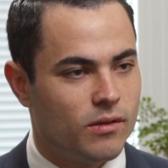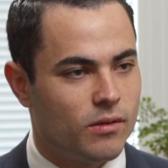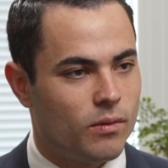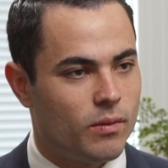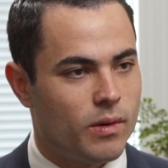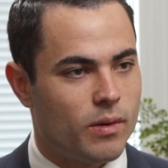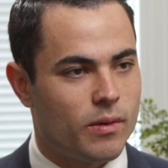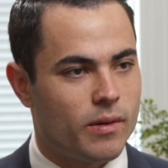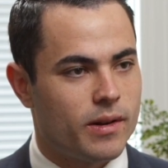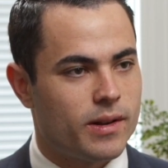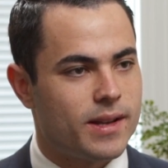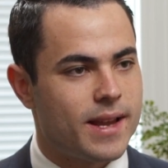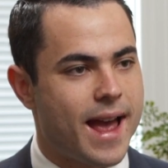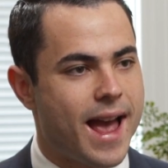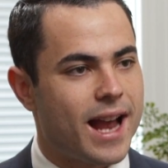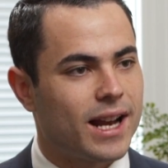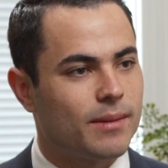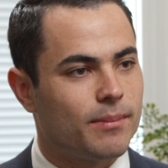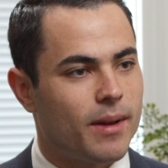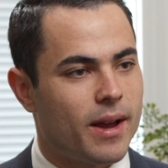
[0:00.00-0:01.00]
We were
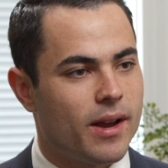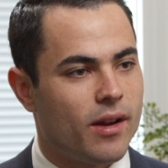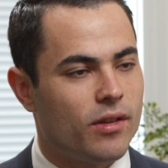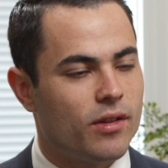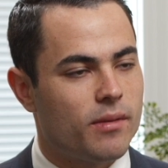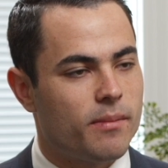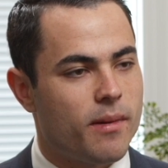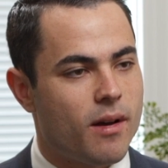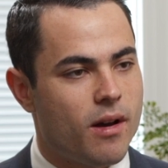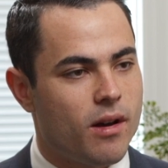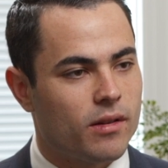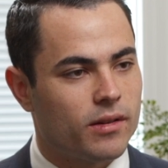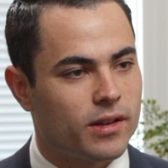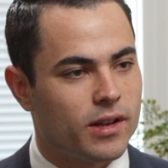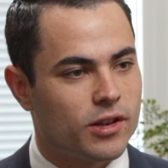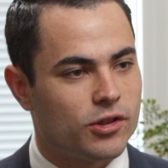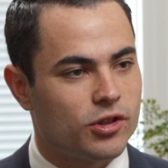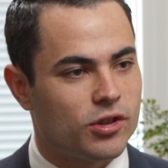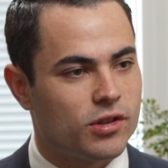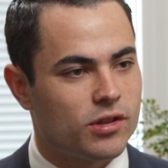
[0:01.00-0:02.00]
attacked by other
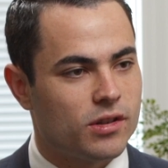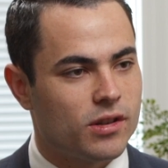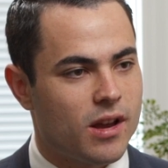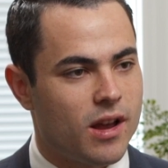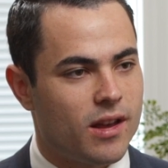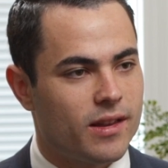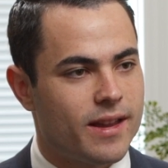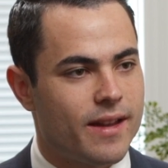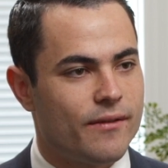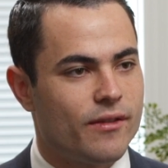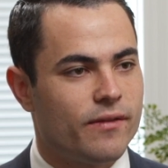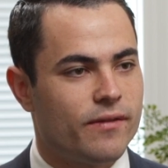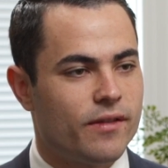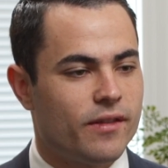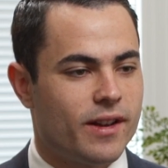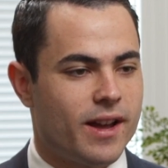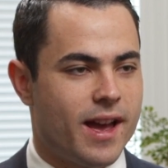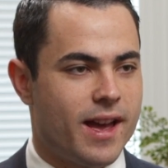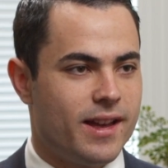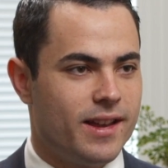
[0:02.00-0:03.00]
politicians. I'll never
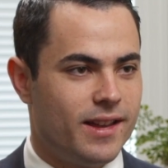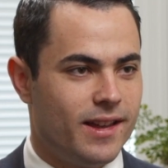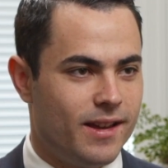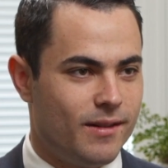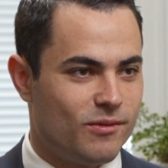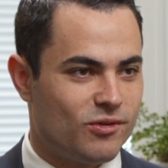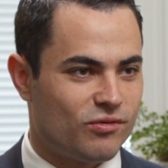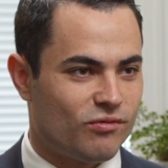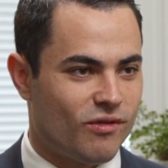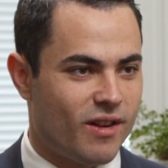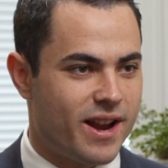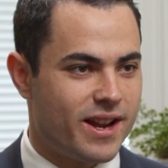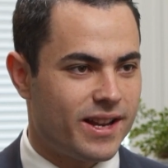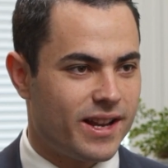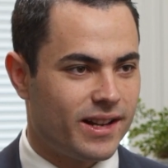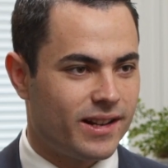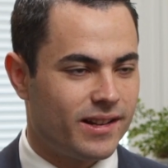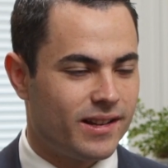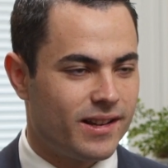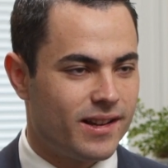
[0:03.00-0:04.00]
forget, it was
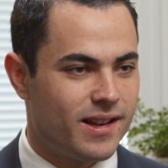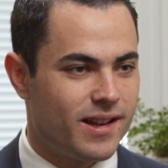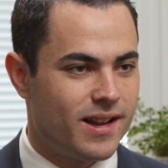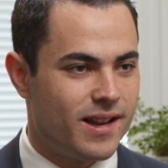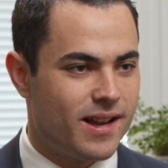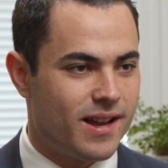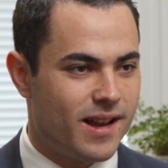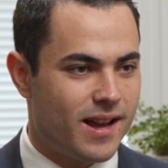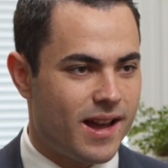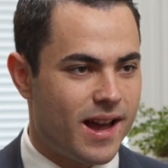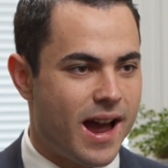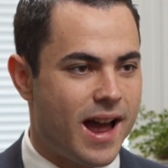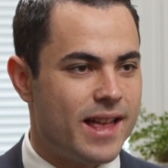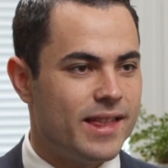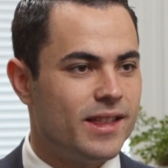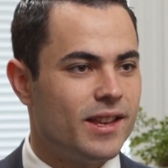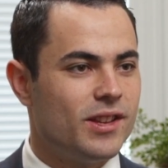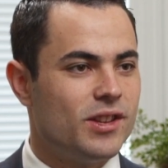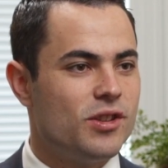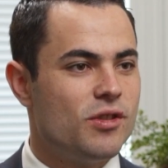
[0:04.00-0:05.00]
raining.
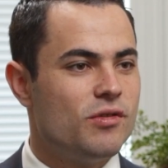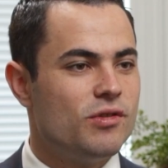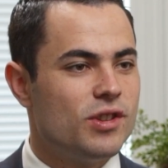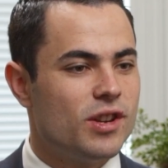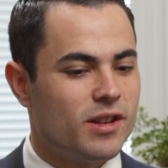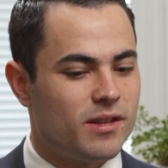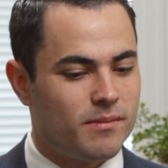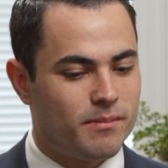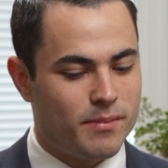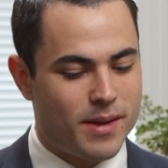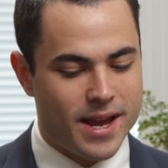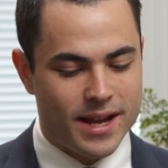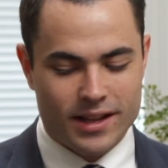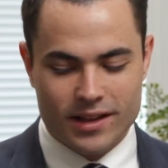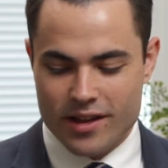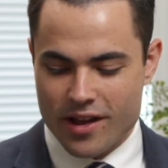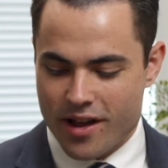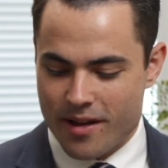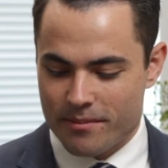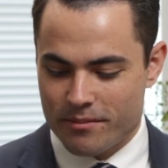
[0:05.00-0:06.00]
And the union
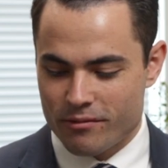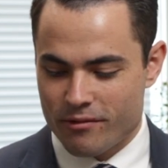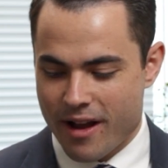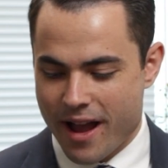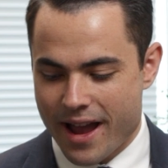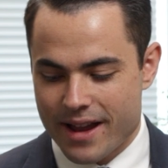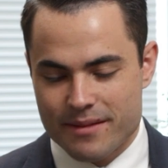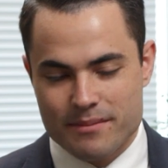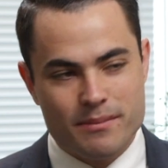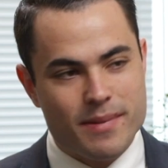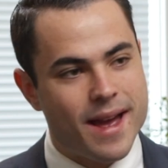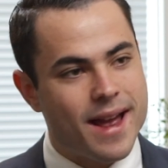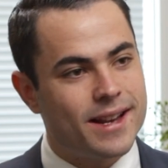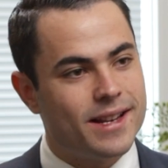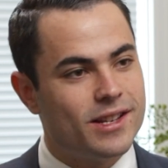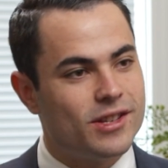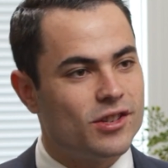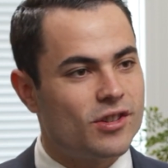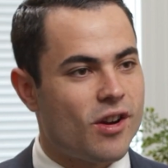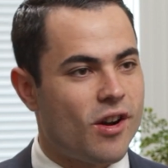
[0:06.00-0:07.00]
picked up Ryan
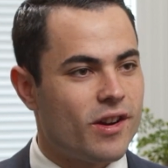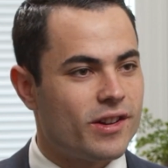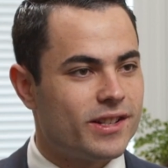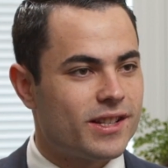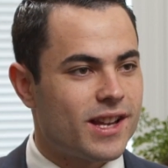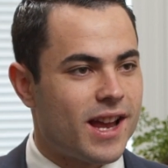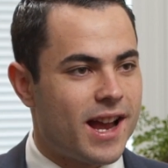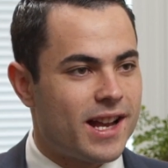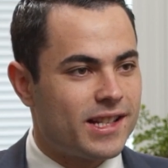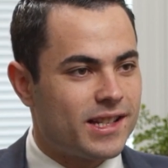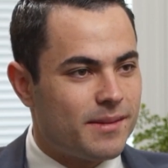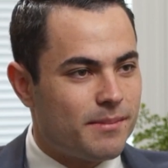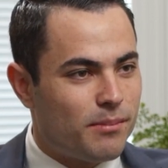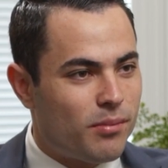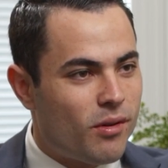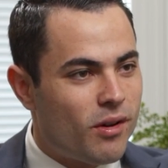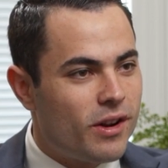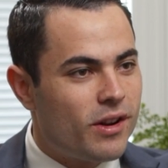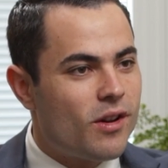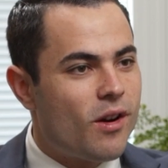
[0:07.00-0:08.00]
Petty's yard signs and
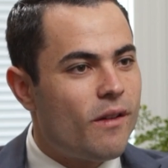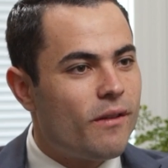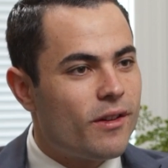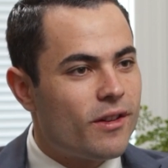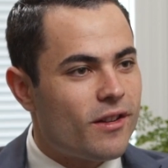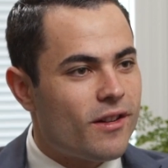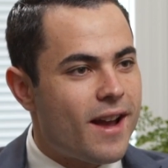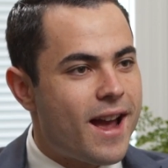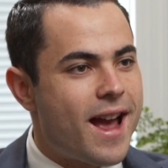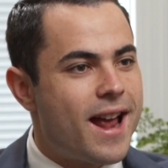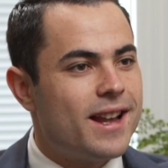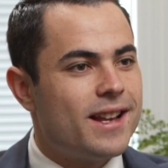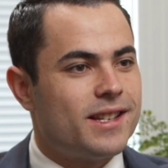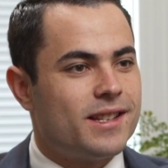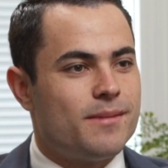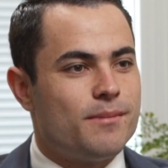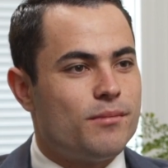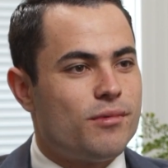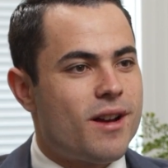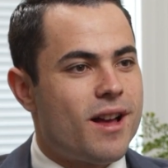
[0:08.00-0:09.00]
put it over their head as
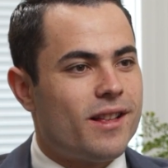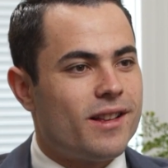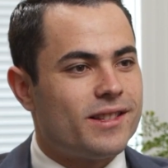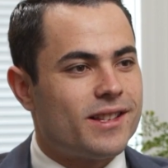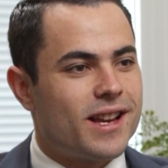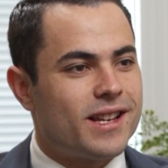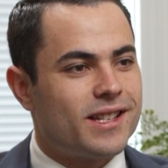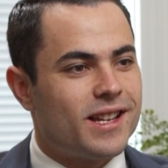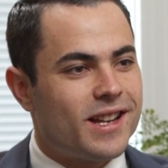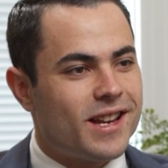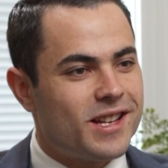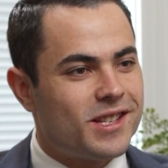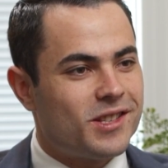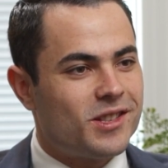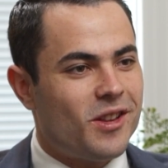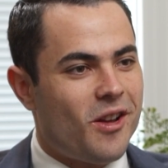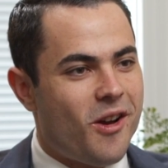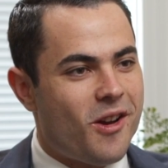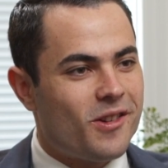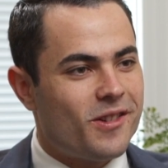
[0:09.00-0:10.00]
umbrellas. I said, his
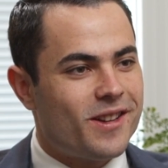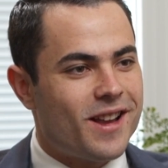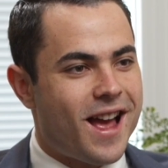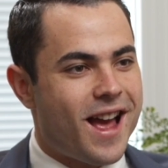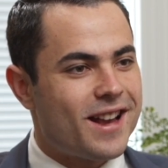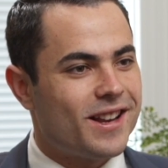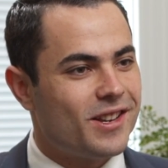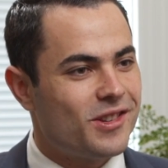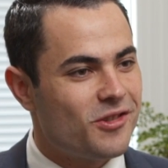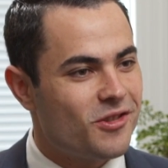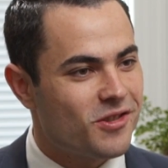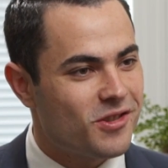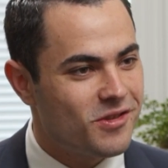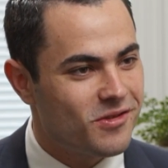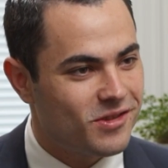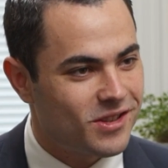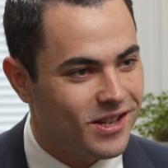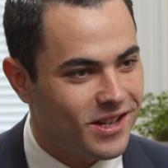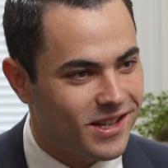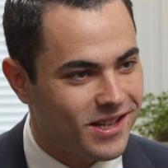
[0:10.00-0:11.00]
daughter died and you're
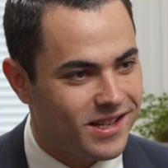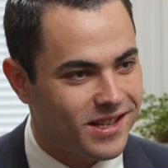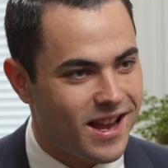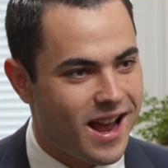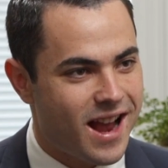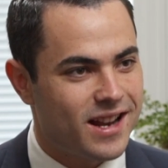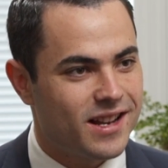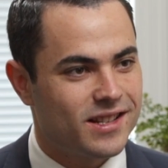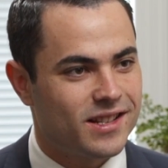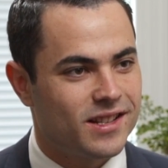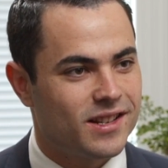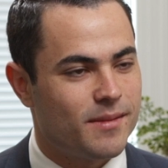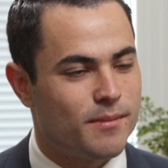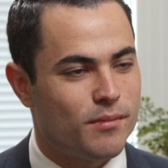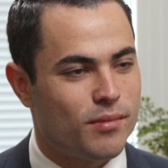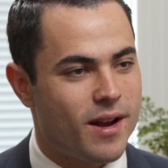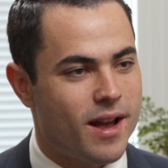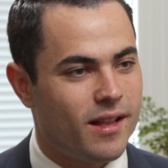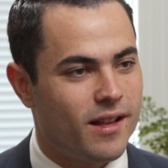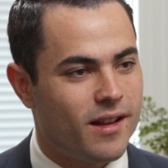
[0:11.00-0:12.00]
using his sign as an
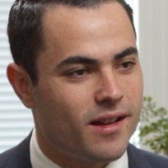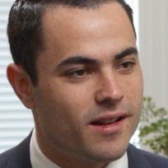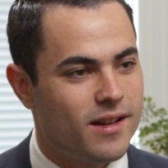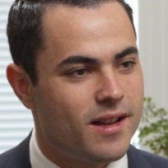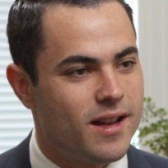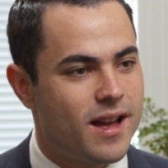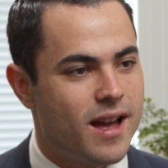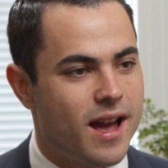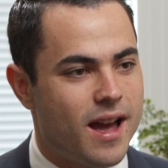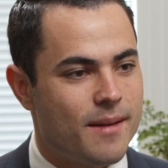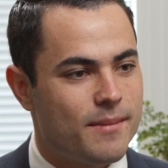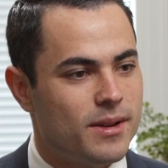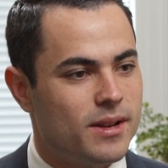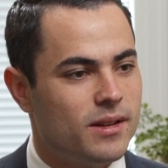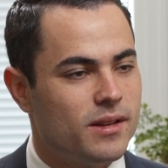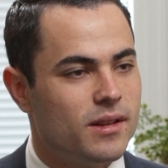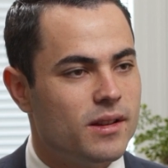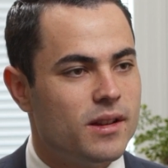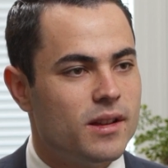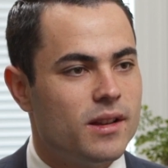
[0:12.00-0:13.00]
umbrella? I
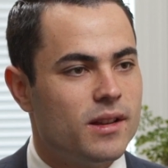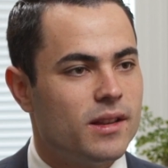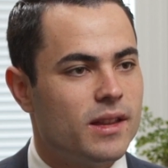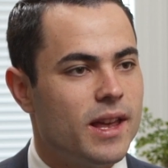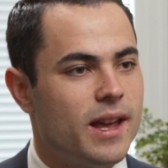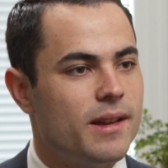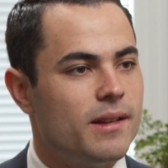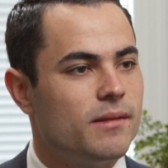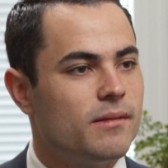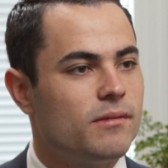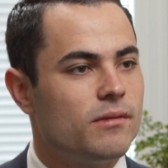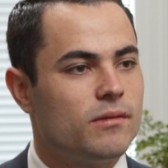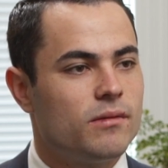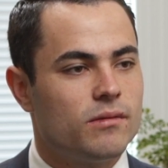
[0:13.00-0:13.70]
mean, they